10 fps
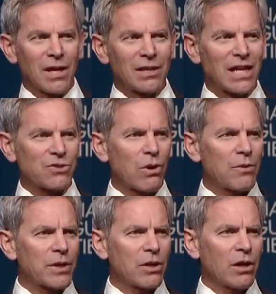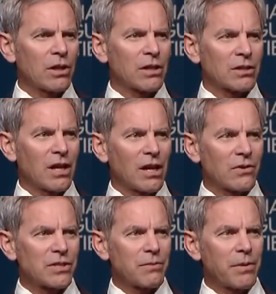That's why we call on
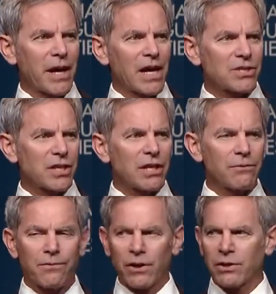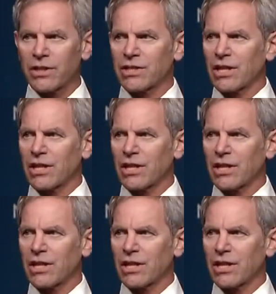Congress to pass the e fairness